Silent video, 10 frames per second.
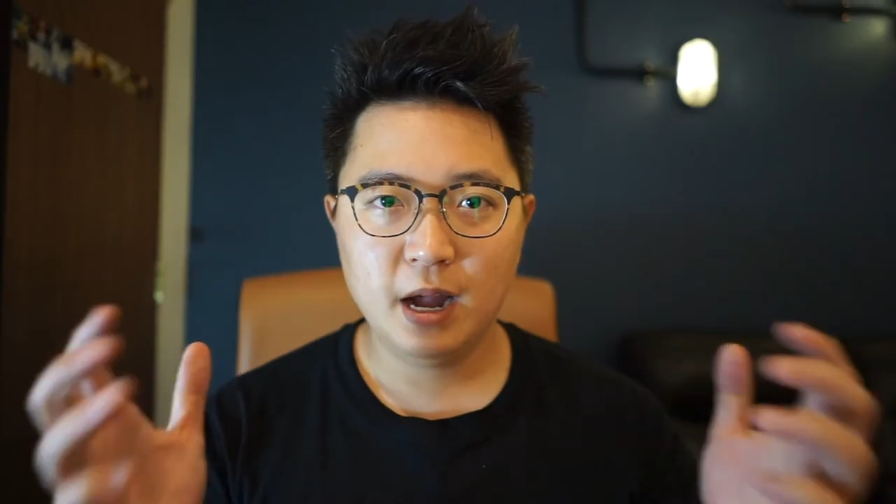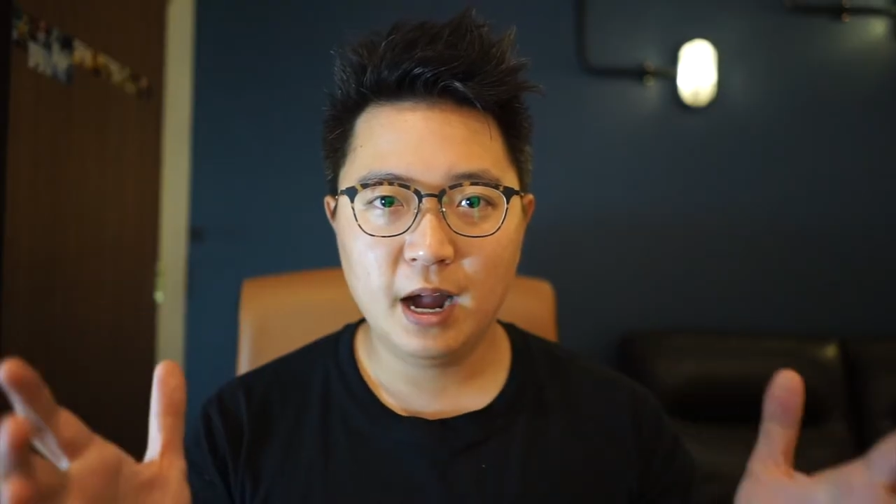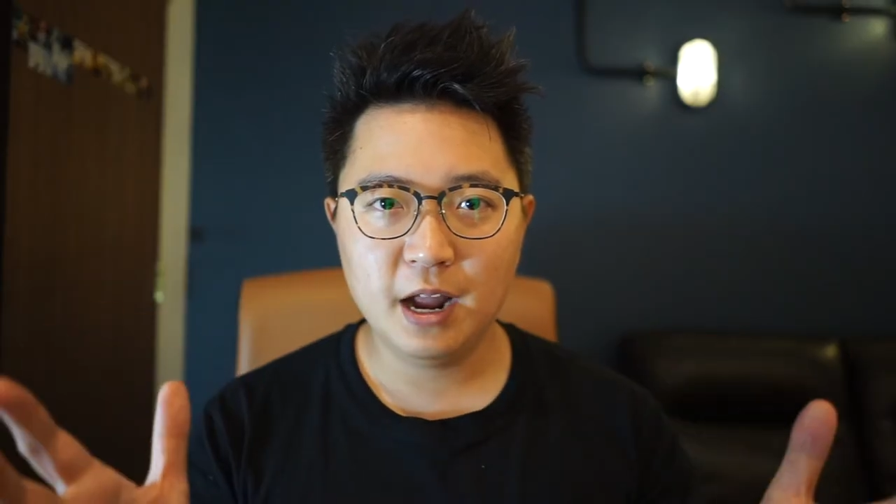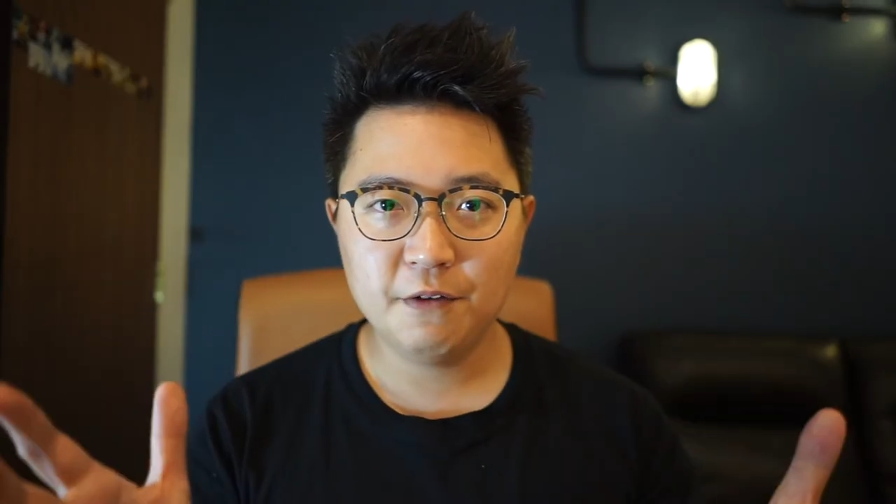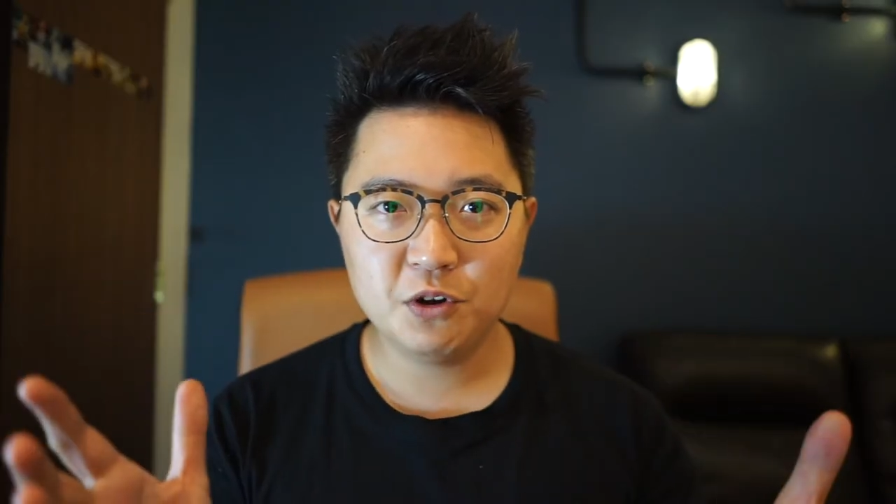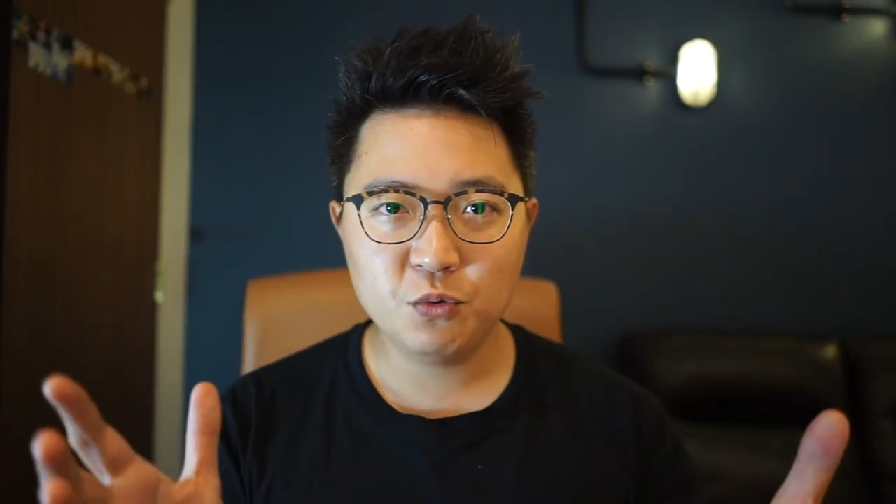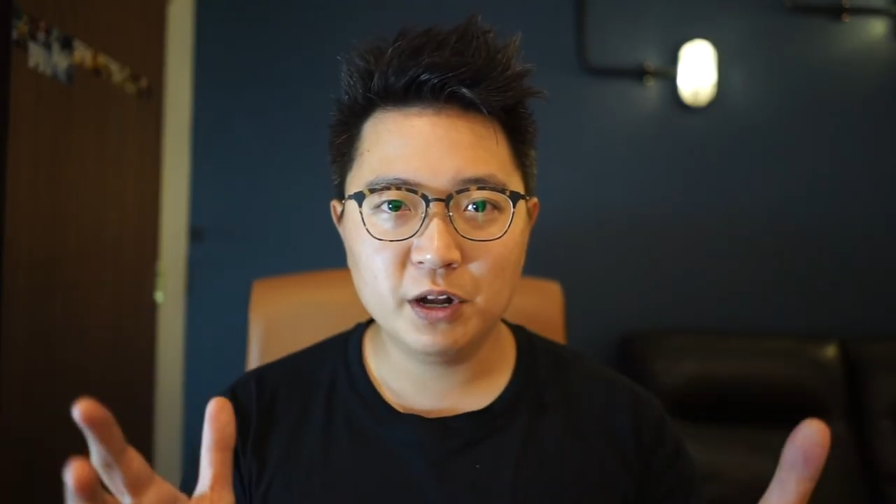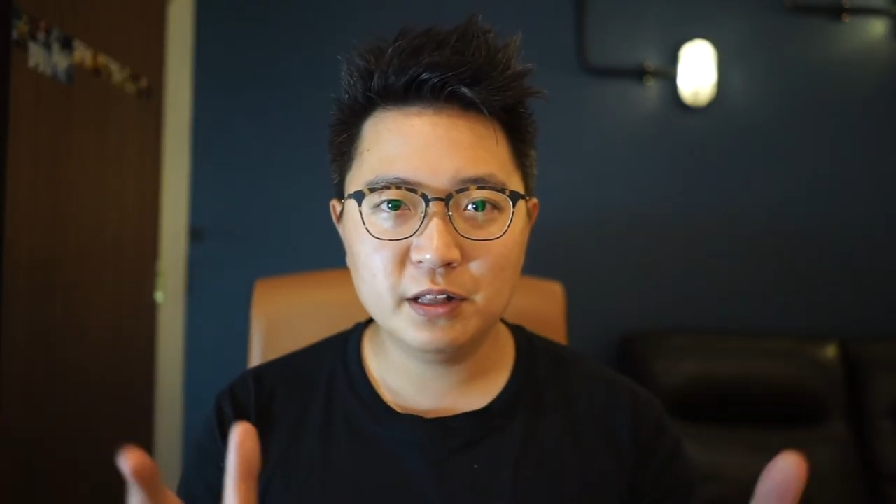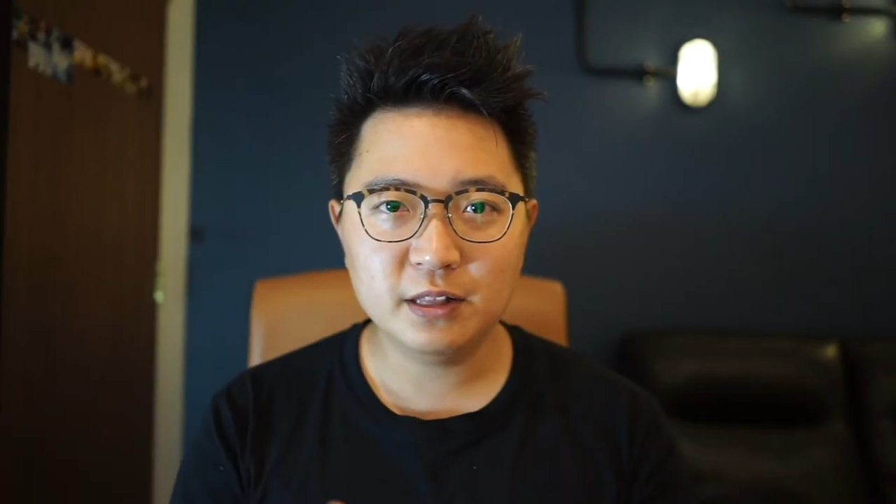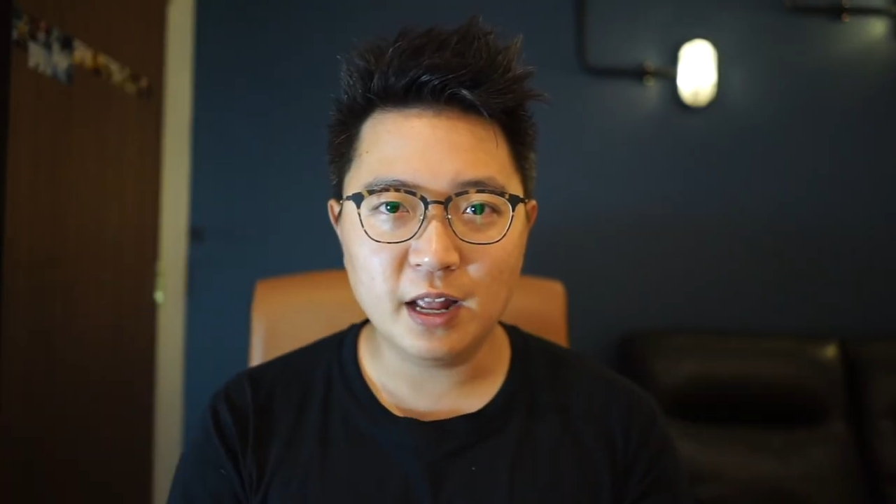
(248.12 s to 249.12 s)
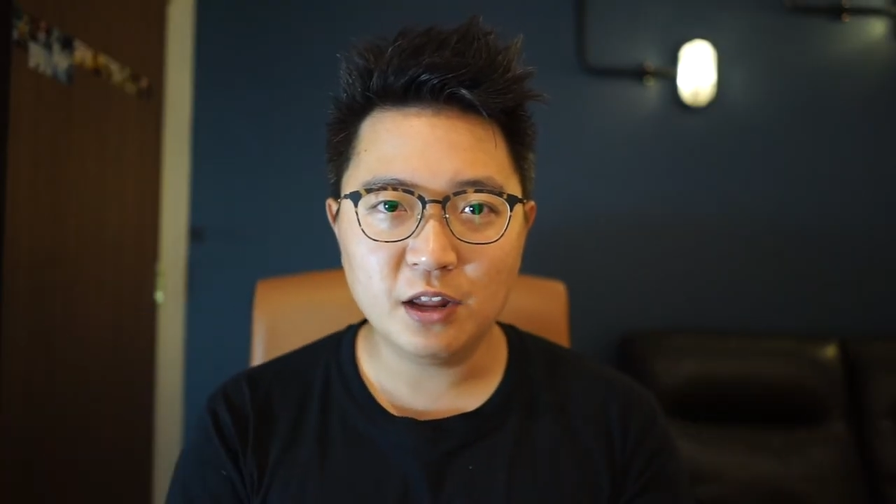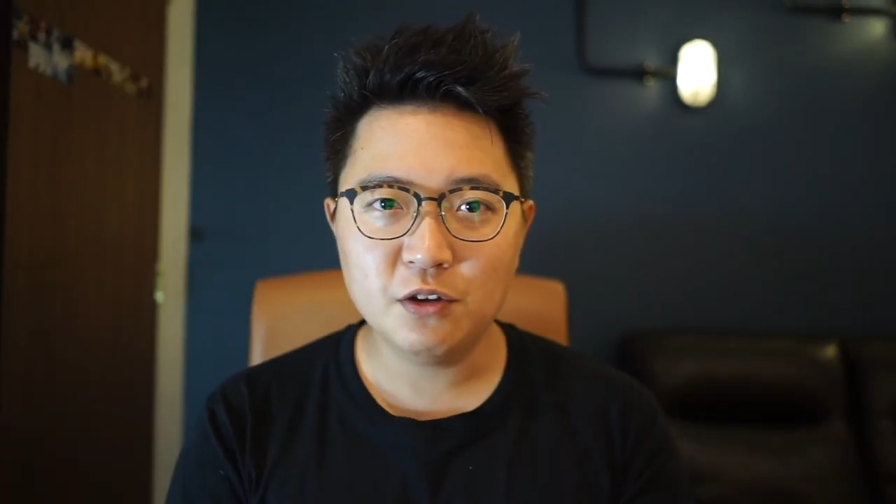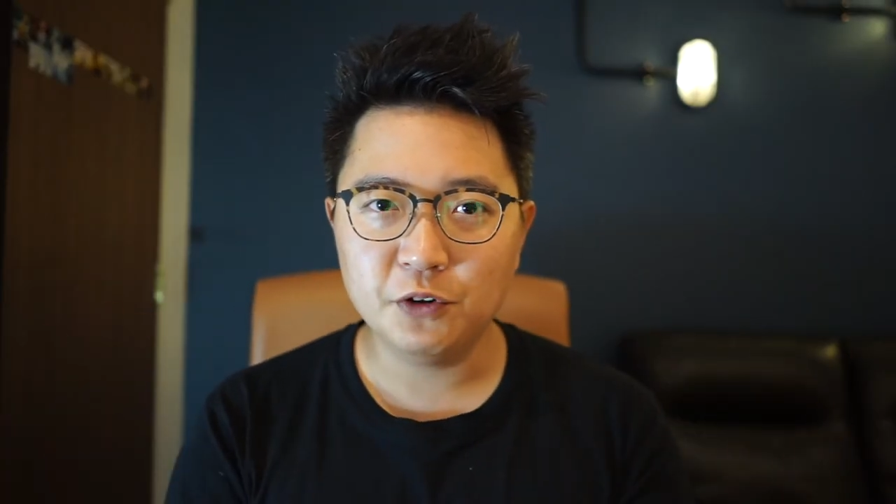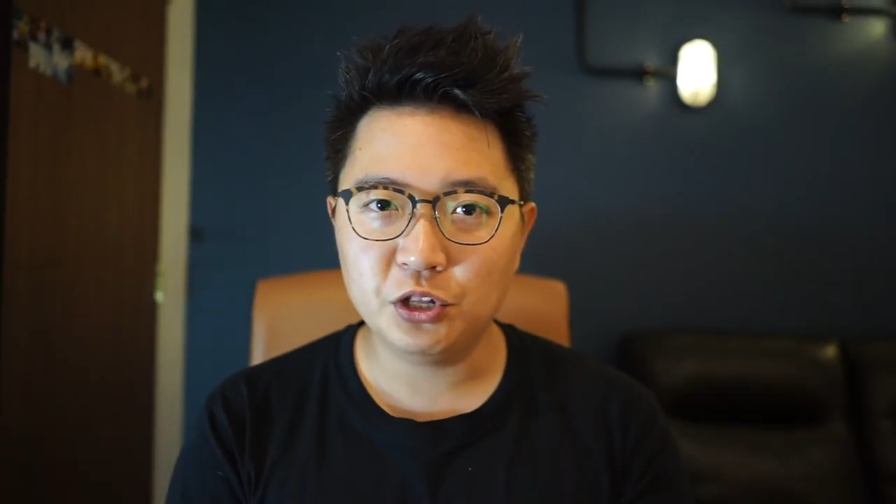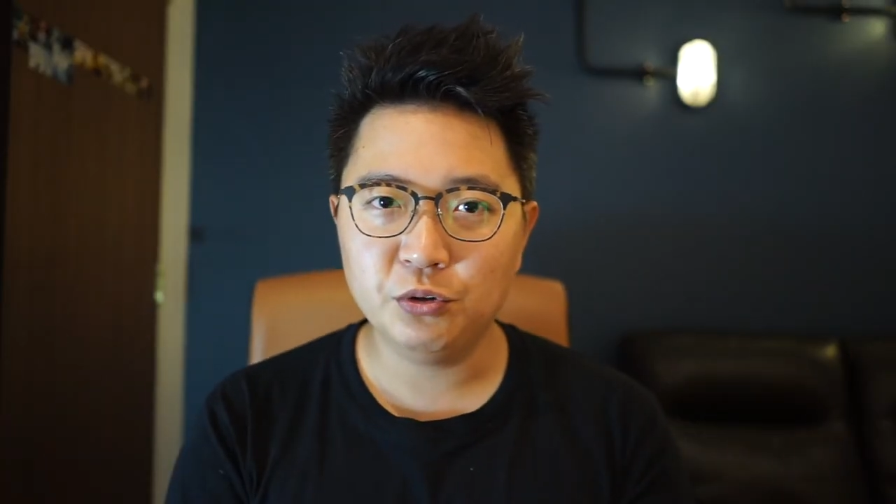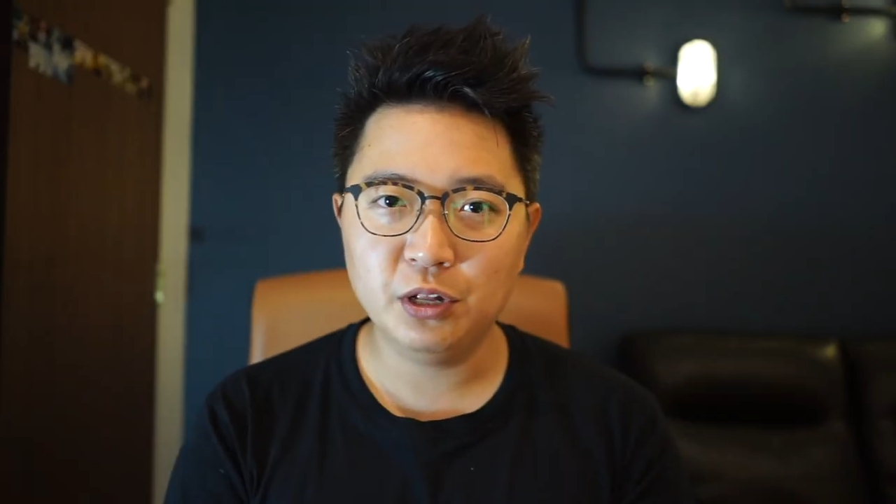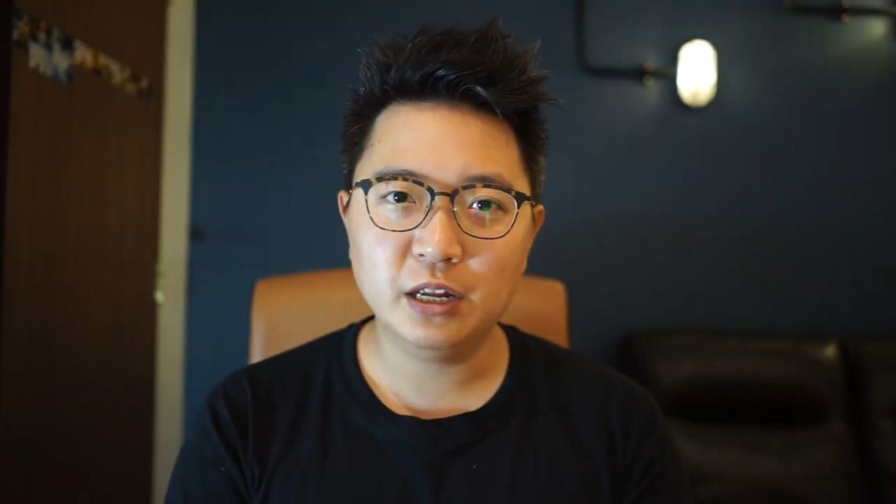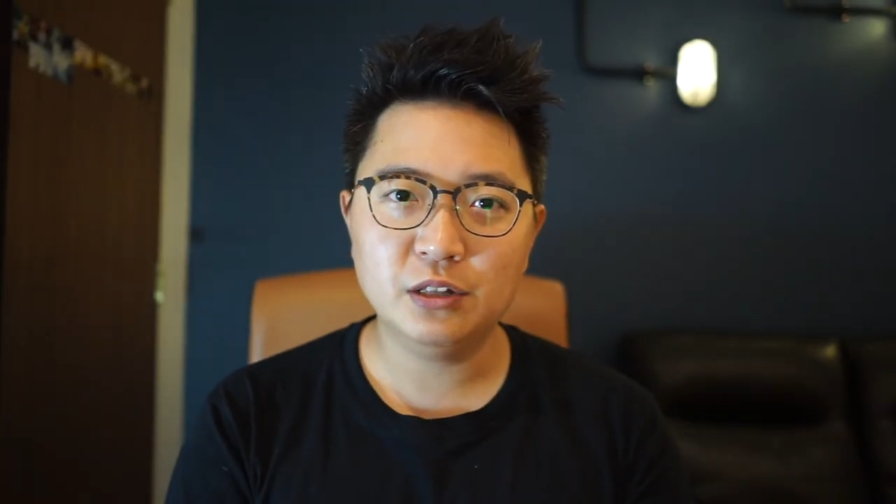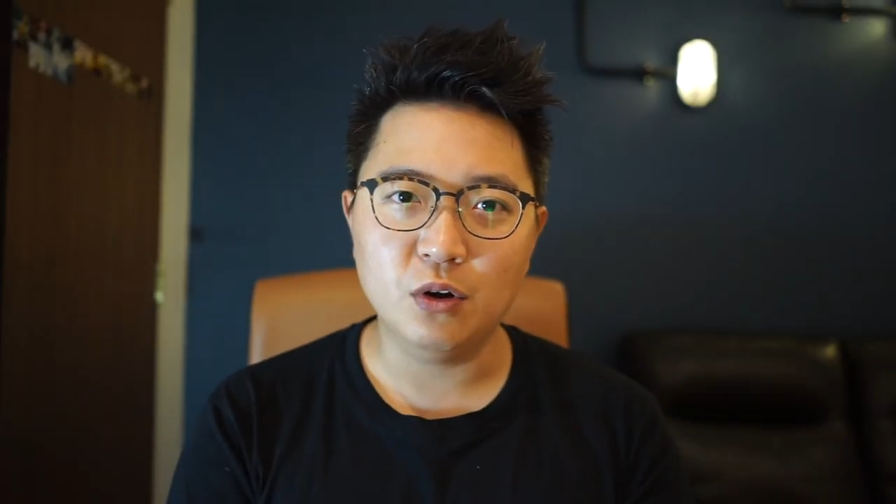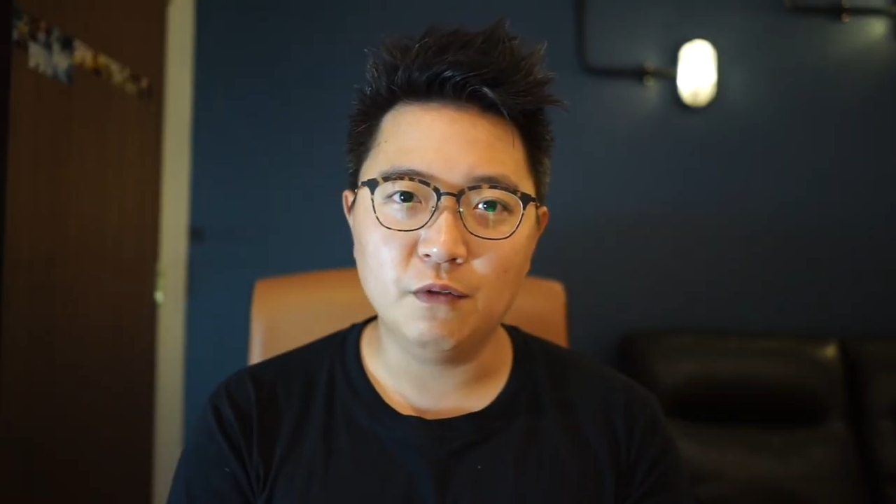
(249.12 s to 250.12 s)
Hi everyone, thank you for tuning
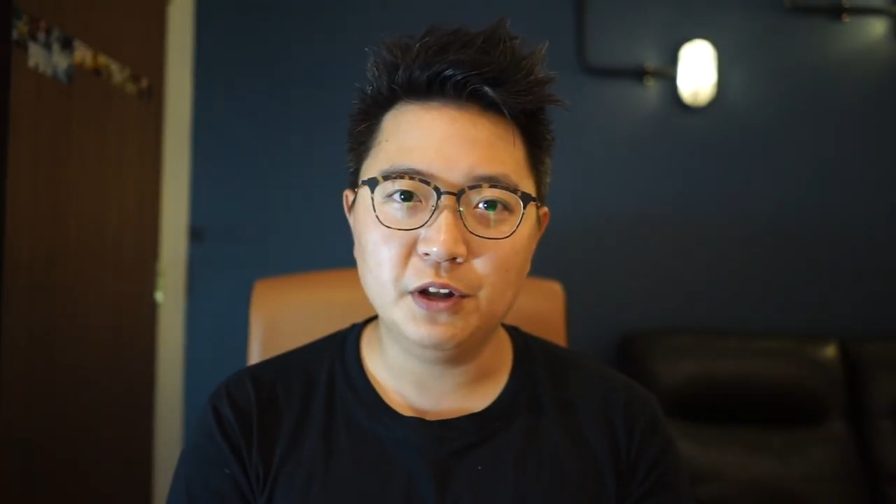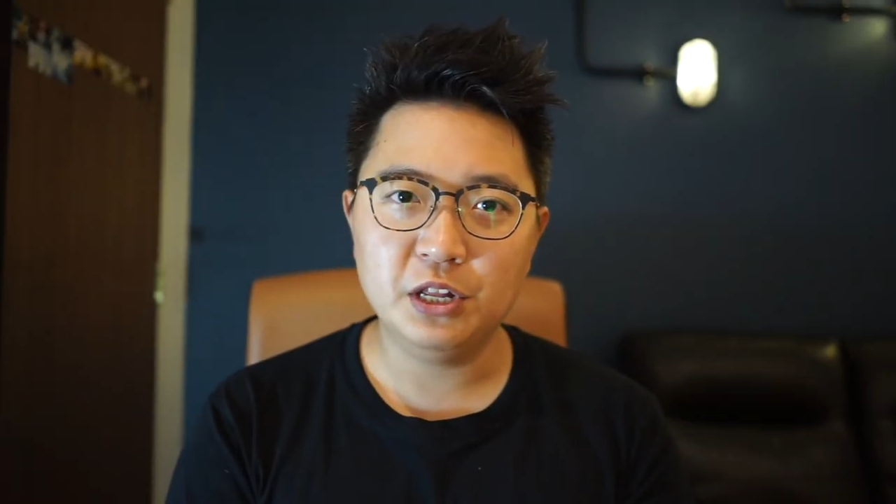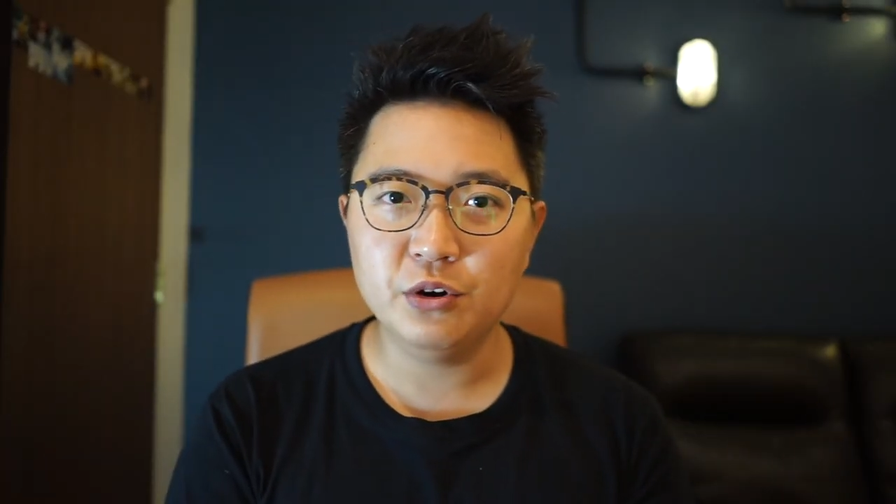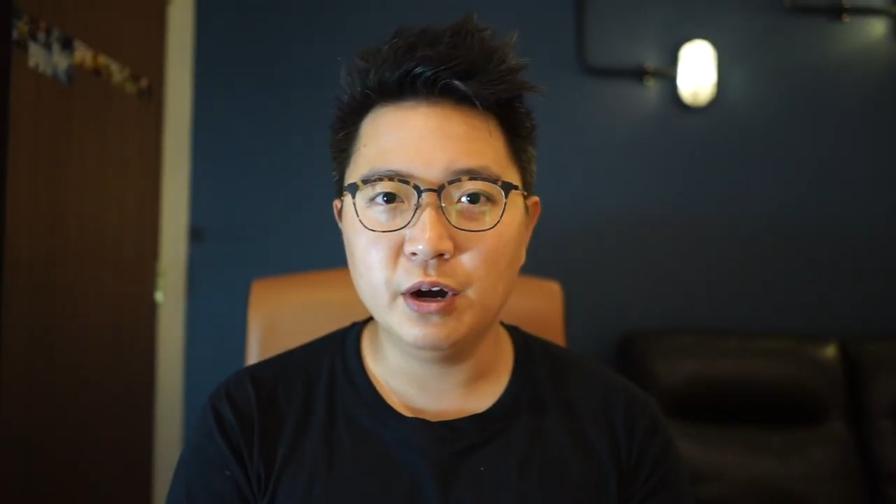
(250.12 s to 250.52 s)
into our video.